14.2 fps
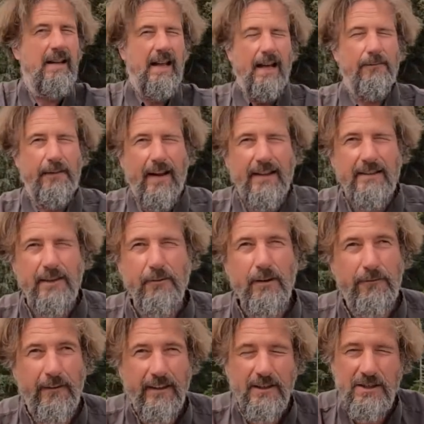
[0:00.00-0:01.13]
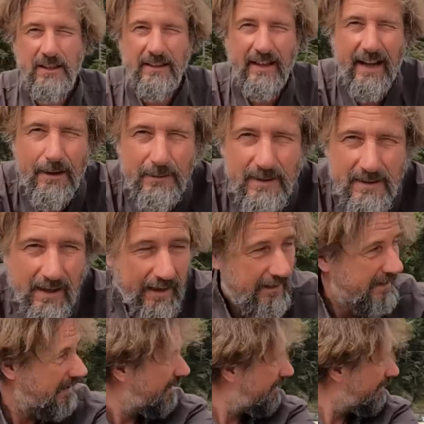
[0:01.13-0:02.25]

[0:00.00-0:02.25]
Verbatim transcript: advancing, refinishing the cabin sides.